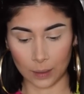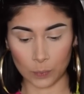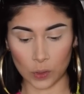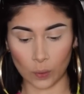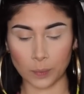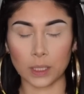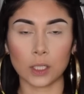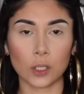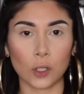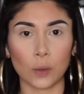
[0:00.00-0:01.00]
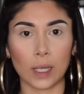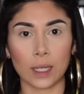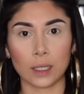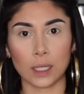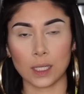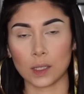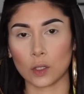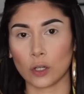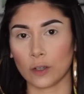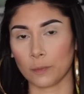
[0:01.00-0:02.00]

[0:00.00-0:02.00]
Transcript: so I'm gonna go ahead and start off